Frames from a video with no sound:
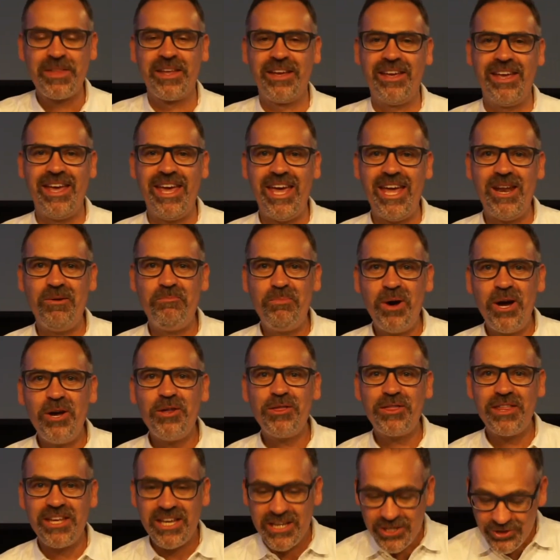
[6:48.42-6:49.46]
And
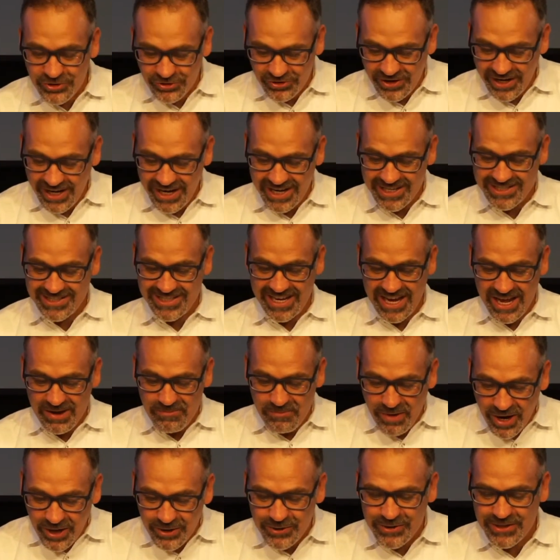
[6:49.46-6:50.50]
both the Israelites and
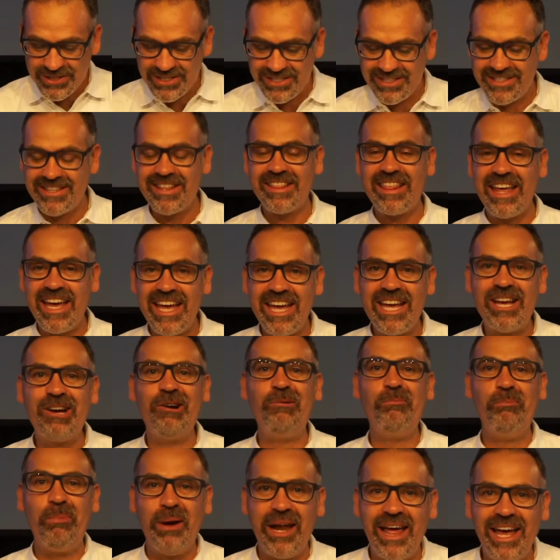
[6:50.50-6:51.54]
Moses, they
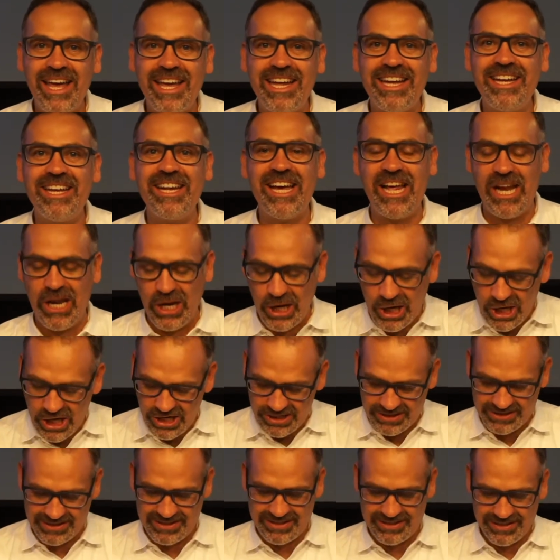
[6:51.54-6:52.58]
complained a
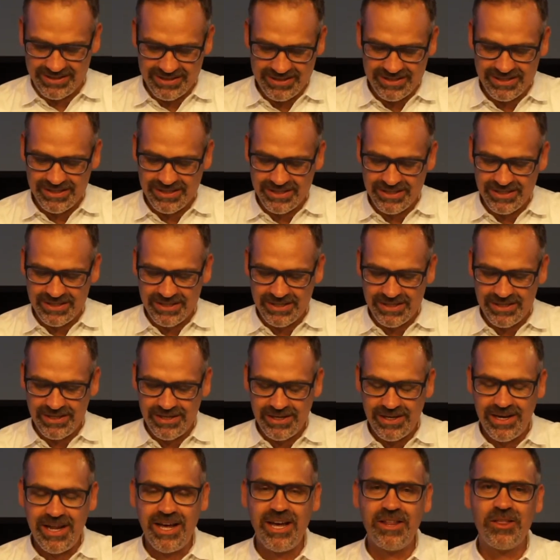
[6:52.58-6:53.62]
lot.
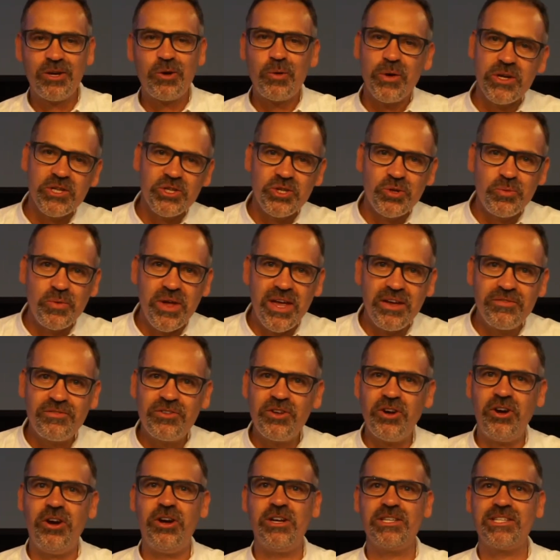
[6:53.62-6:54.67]
Now, the question we have
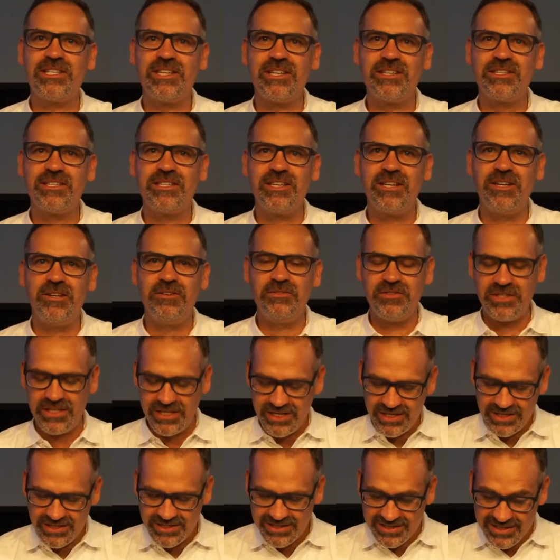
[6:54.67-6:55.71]
to ask ourselves
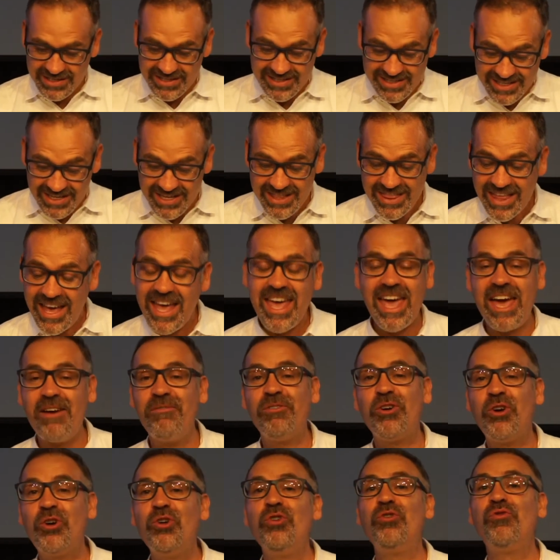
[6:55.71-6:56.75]
is, did they have
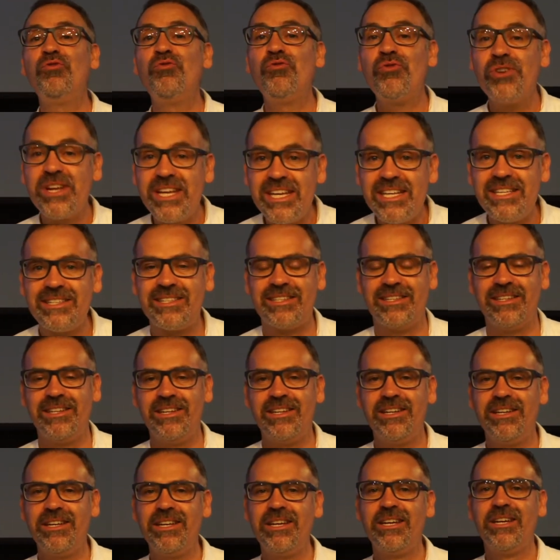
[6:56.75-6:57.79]
a good
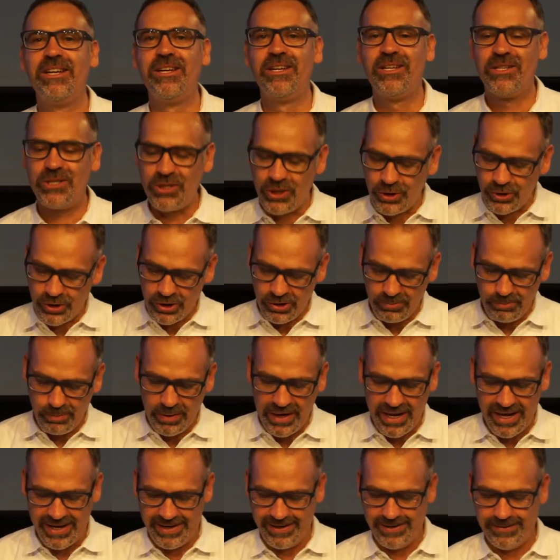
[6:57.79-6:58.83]
reason to
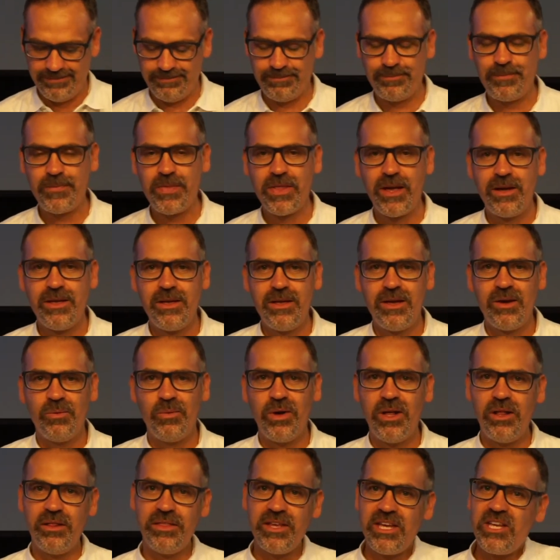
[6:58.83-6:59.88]
complain?
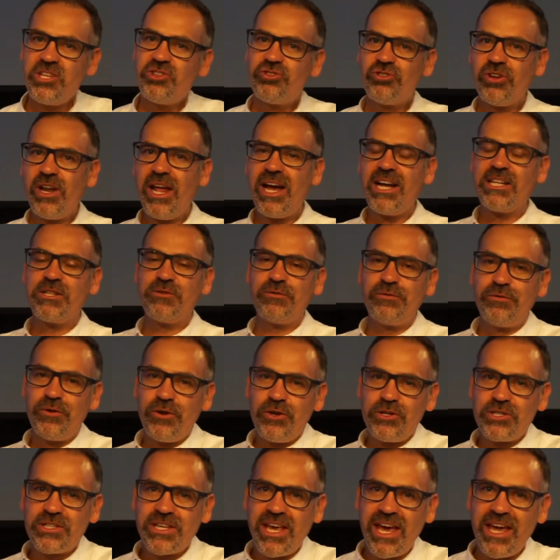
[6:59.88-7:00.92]
Well, the Israelites
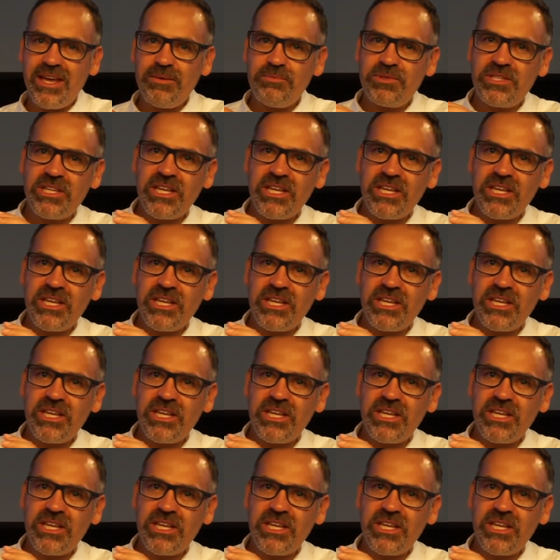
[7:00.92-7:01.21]
first came to